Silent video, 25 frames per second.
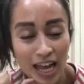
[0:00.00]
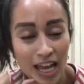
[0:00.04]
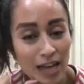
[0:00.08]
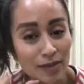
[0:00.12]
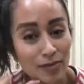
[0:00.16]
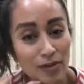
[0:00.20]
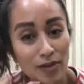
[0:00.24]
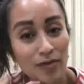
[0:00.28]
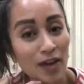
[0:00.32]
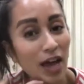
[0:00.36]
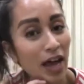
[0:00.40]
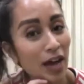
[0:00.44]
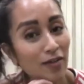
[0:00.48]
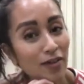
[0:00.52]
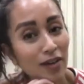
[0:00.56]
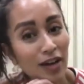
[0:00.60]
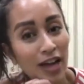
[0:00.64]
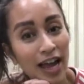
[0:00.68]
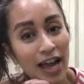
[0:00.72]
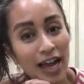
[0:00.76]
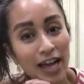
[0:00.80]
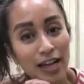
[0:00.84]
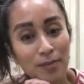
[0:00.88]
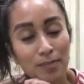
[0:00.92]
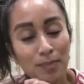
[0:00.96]
If you've ever
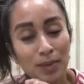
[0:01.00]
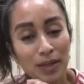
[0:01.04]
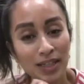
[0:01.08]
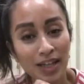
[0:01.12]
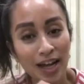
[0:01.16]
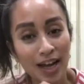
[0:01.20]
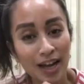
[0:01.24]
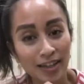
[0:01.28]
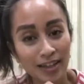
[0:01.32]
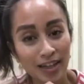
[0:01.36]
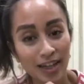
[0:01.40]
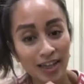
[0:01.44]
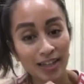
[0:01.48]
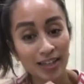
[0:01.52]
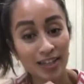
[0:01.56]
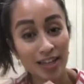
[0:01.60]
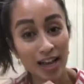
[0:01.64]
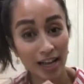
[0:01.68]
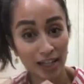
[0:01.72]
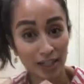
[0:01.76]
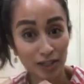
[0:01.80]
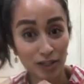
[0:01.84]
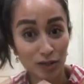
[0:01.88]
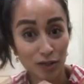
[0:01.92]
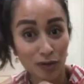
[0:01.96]
had banana
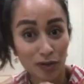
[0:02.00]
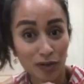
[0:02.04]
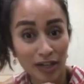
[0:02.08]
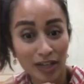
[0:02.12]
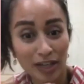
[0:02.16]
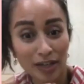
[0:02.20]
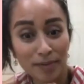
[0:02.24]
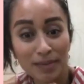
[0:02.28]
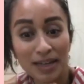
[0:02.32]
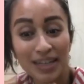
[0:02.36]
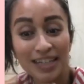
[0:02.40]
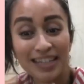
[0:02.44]
nice cream,